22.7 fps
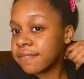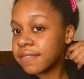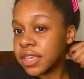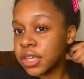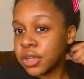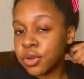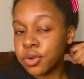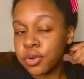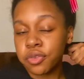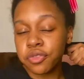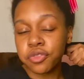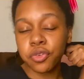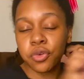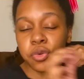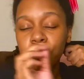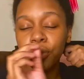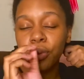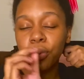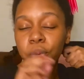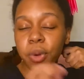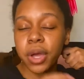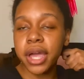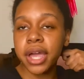feel for
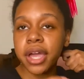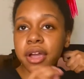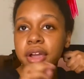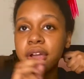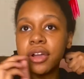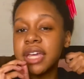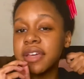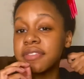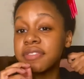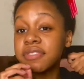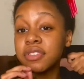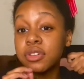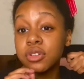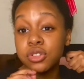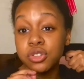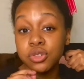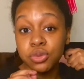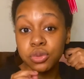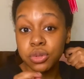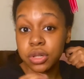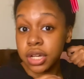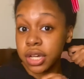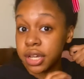where it feels
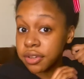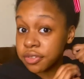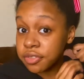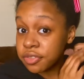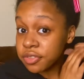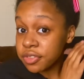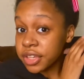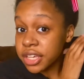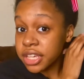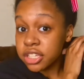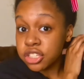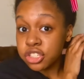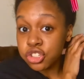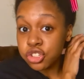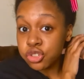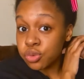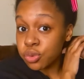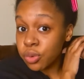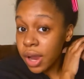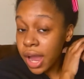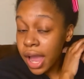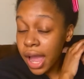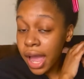rough and
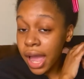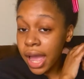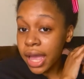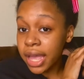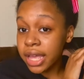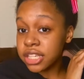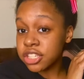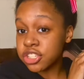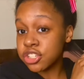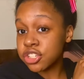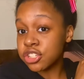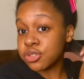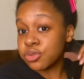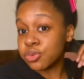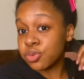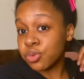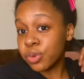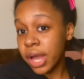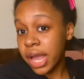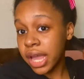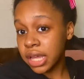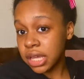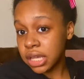dry and just
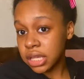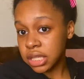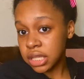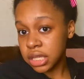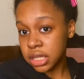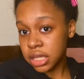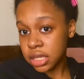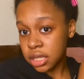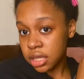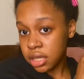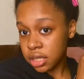raggedy.